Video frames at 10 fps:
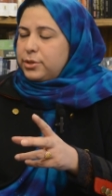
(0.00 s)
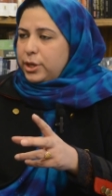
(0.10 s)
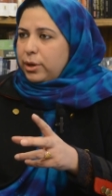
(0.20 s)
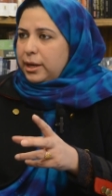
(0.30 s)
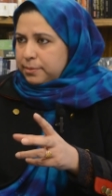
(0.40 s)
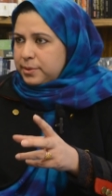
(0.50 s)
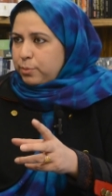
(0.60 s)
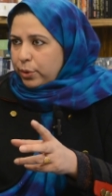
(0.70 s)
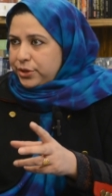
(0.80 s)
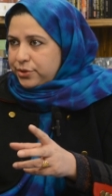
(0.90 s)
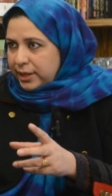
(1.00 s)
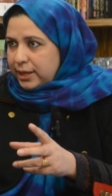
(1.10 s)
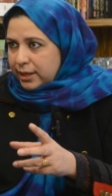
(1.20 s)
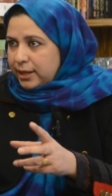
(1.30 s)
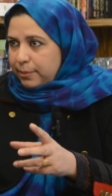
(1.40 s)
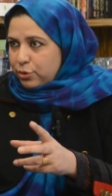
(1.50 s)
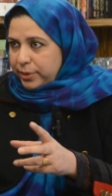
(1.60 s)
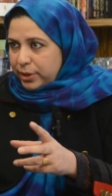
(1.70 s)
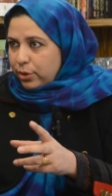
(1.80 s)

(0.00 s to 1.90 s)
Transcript: sheikhul alam's poetry came to be